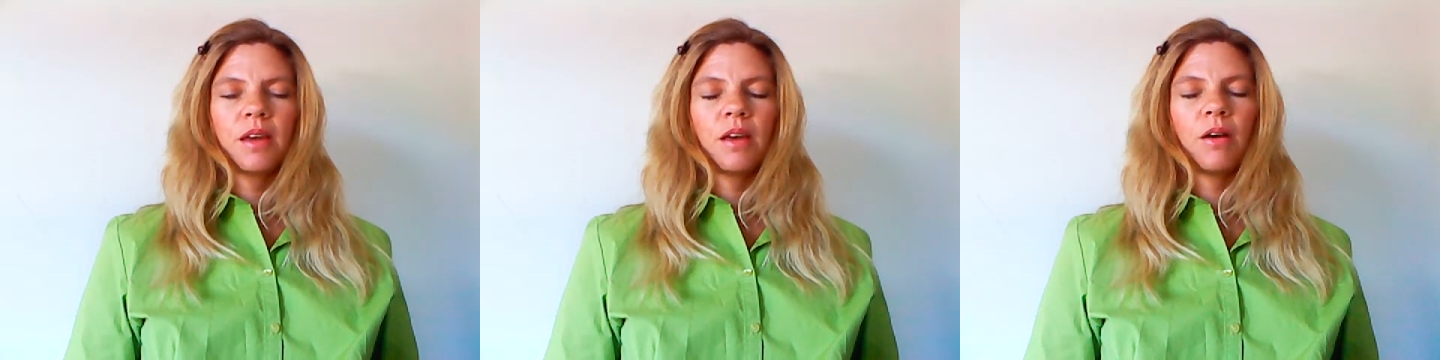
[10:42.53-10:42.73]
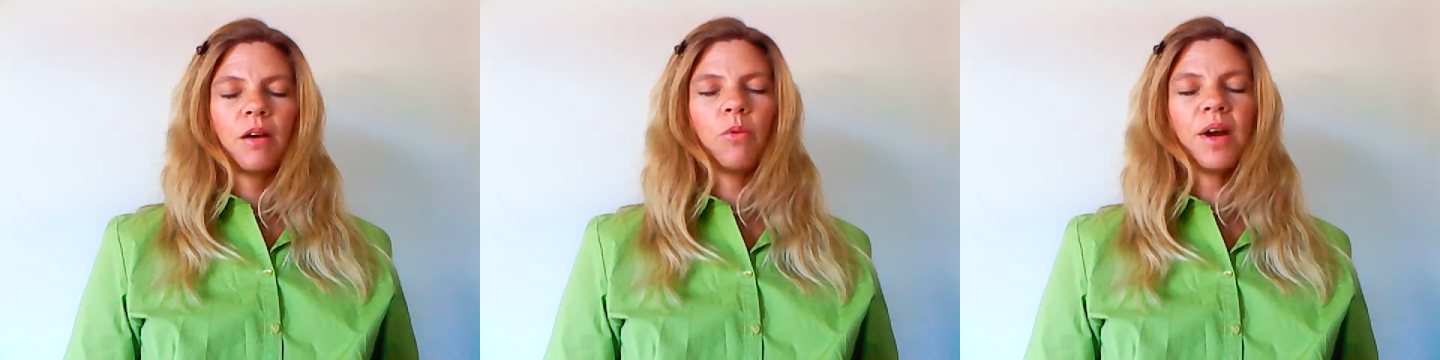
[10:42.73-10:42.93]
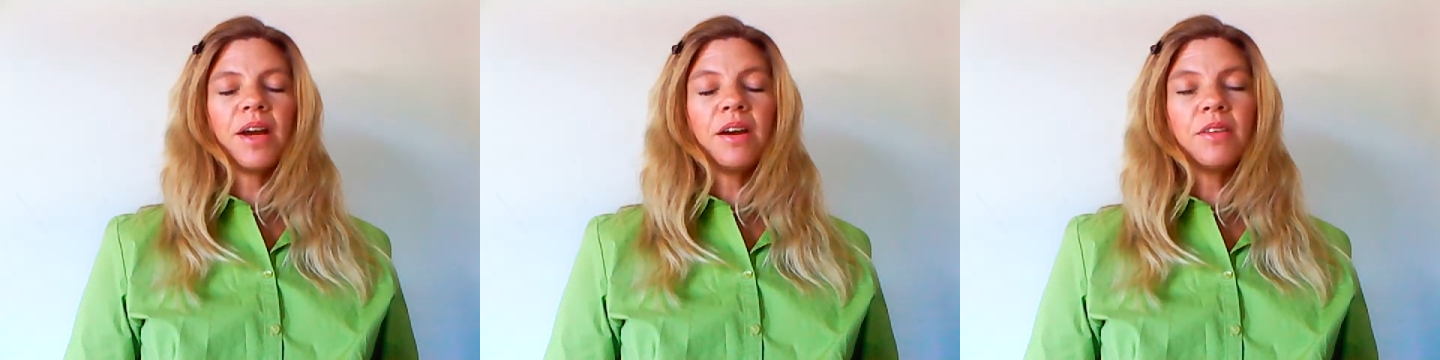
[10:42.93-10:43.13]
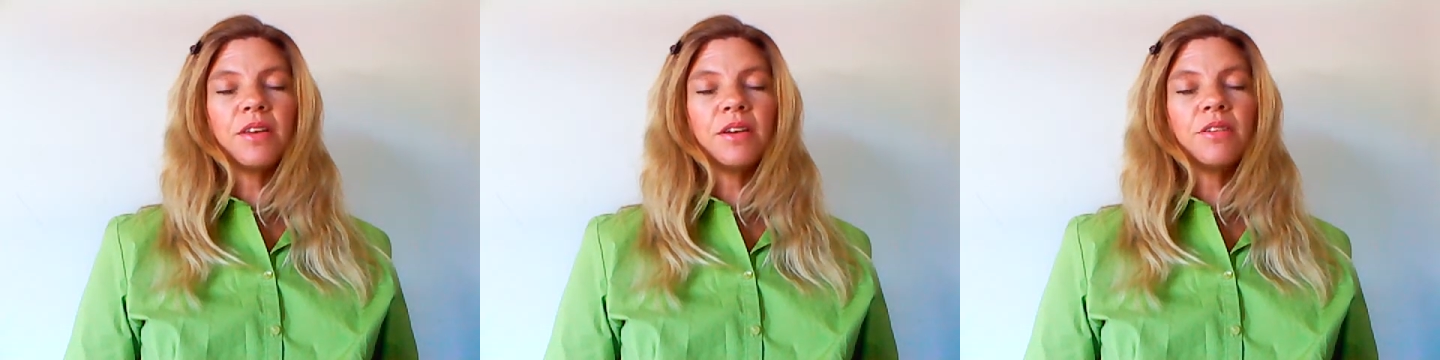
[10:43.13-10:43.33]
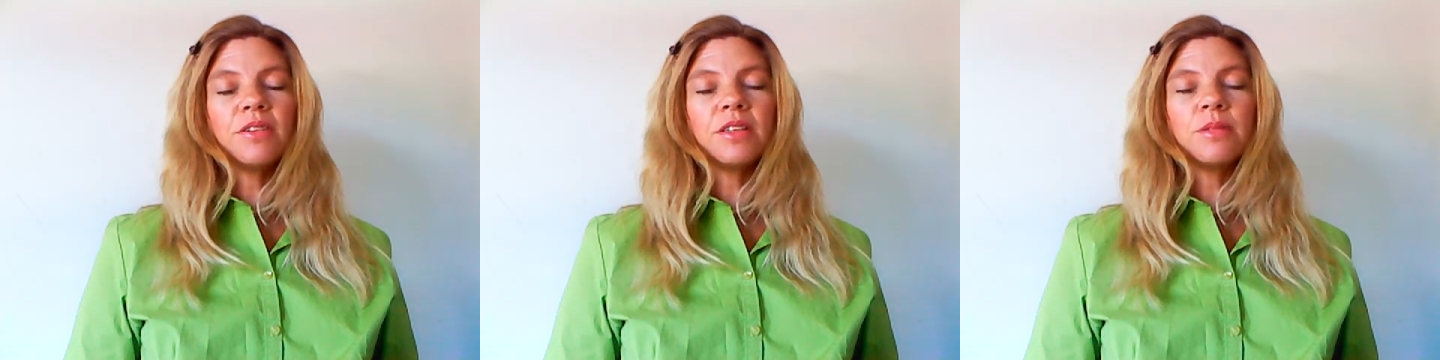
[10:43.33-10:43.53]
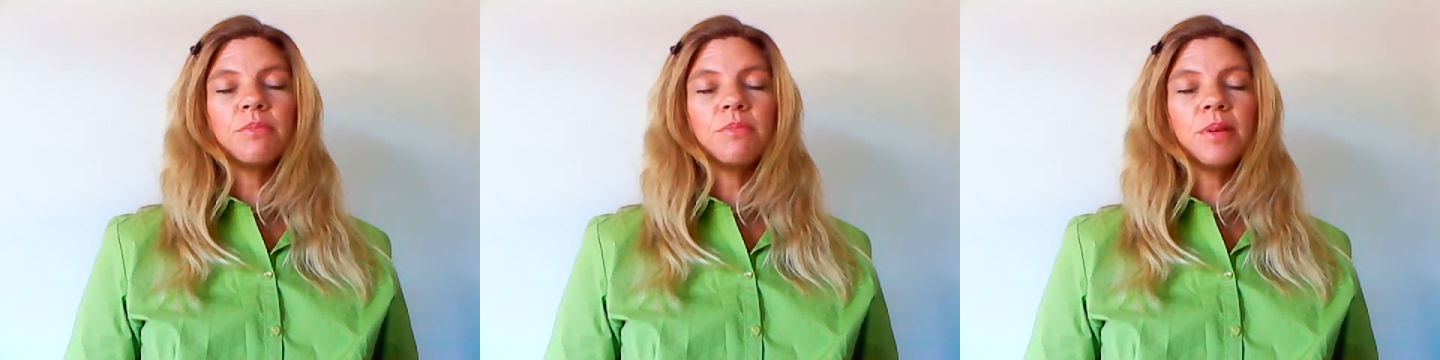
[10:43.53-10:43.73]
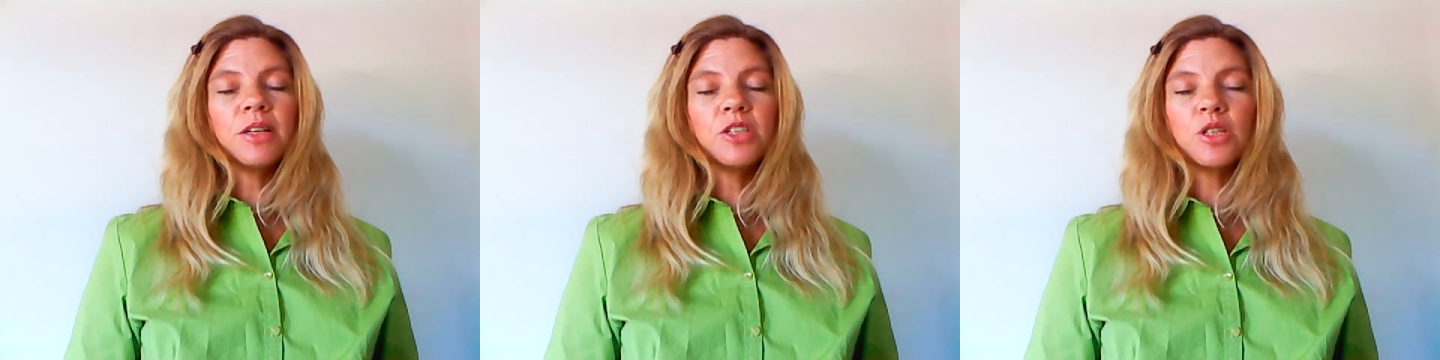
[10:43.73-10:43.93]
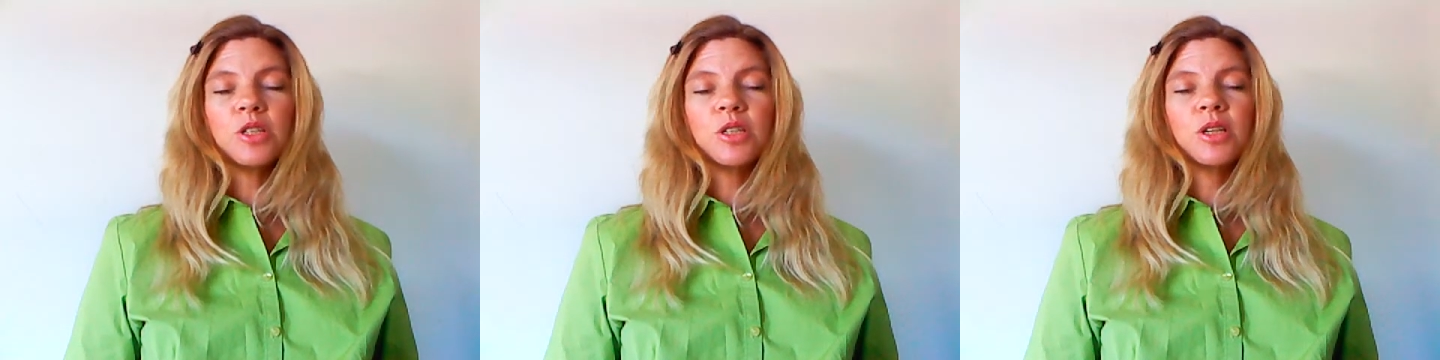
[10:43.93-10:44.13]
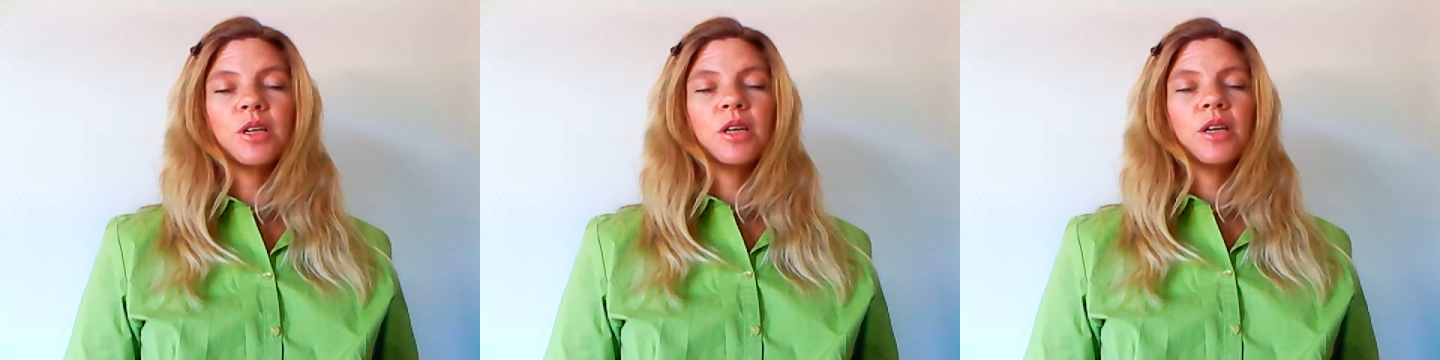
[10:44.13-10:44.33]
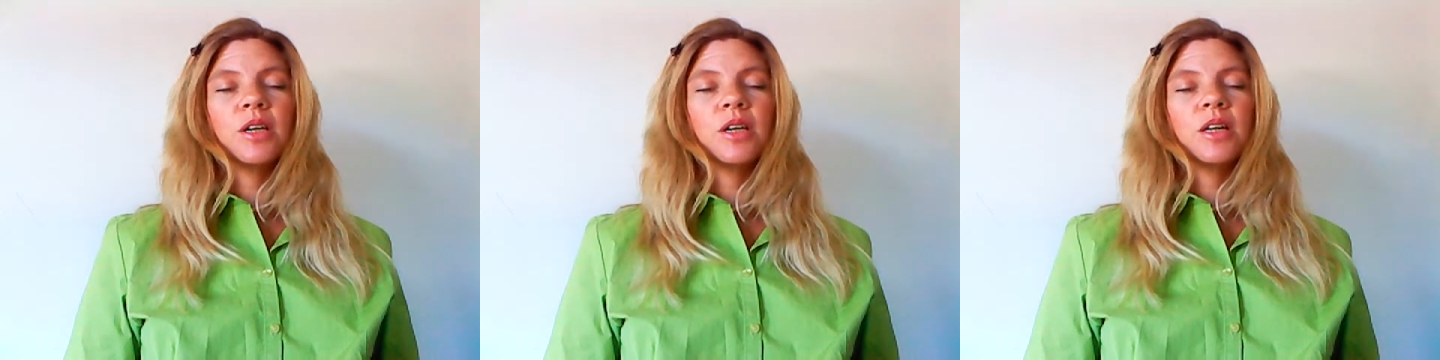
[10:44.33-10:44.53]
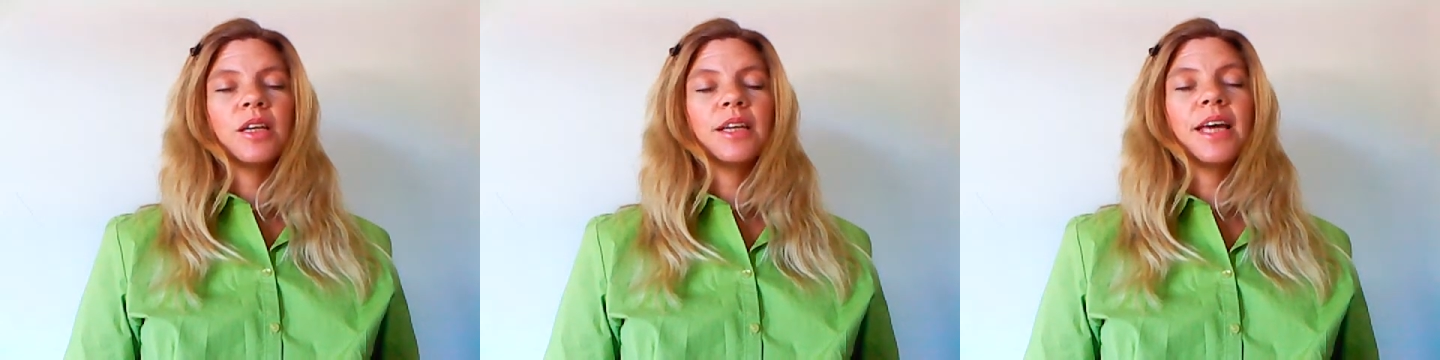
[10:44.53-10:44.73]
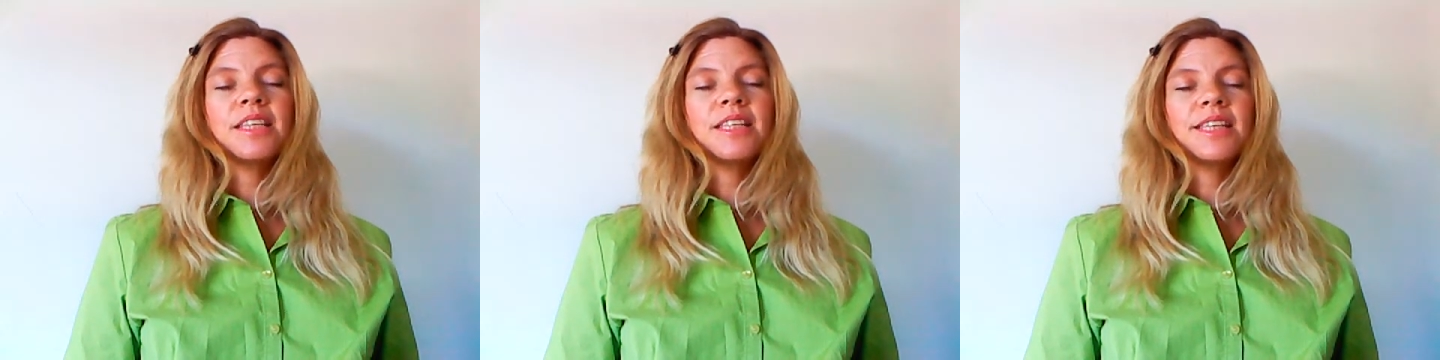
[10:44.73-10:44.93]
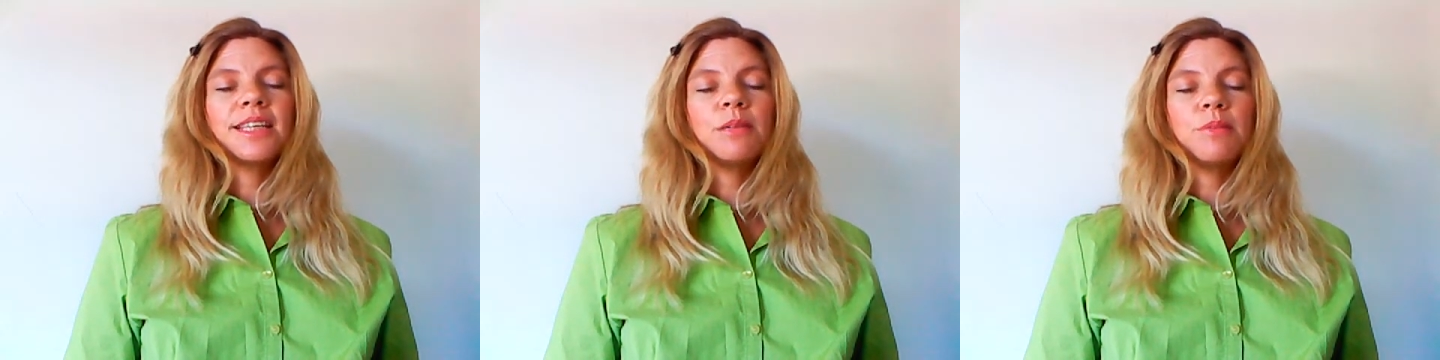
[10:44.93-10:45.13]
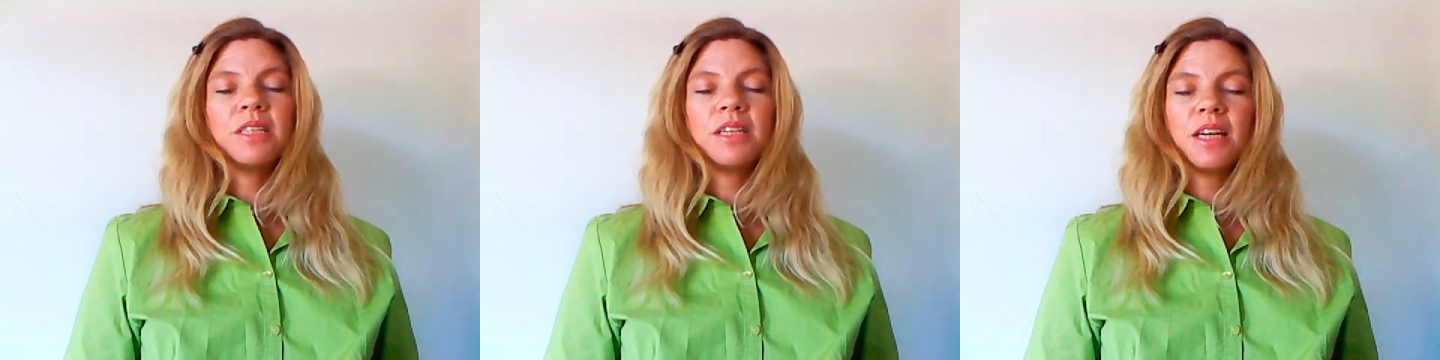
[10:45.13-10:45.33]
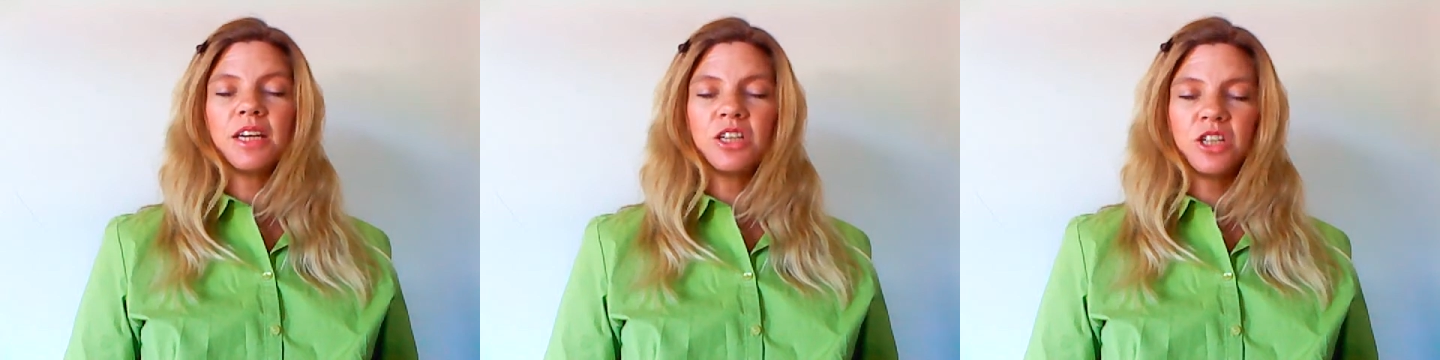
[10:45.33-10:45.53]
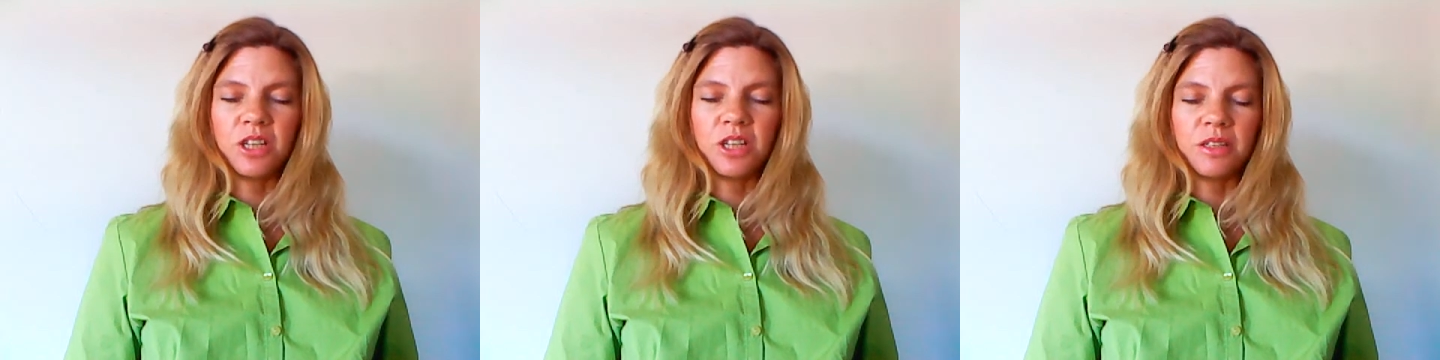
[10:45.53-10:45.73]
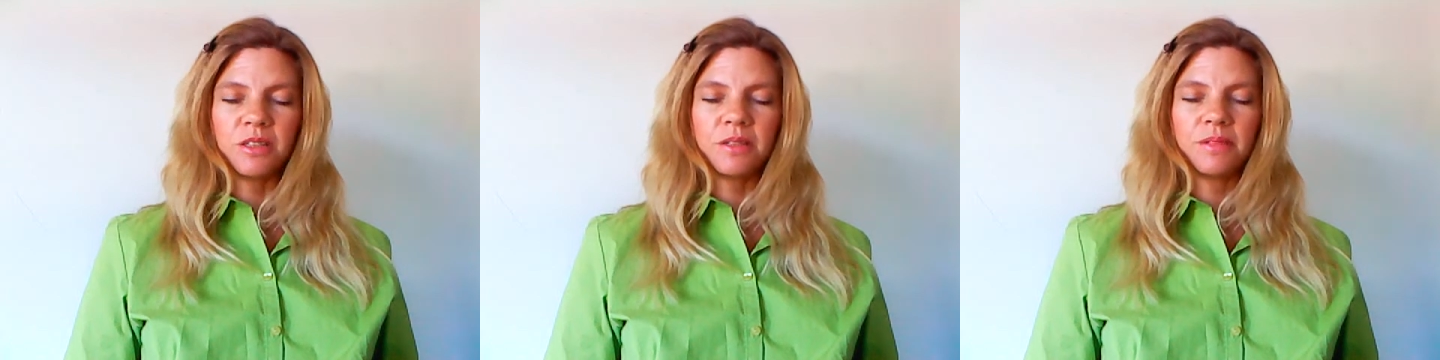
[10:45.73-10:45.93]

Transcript: where there is much less limitation.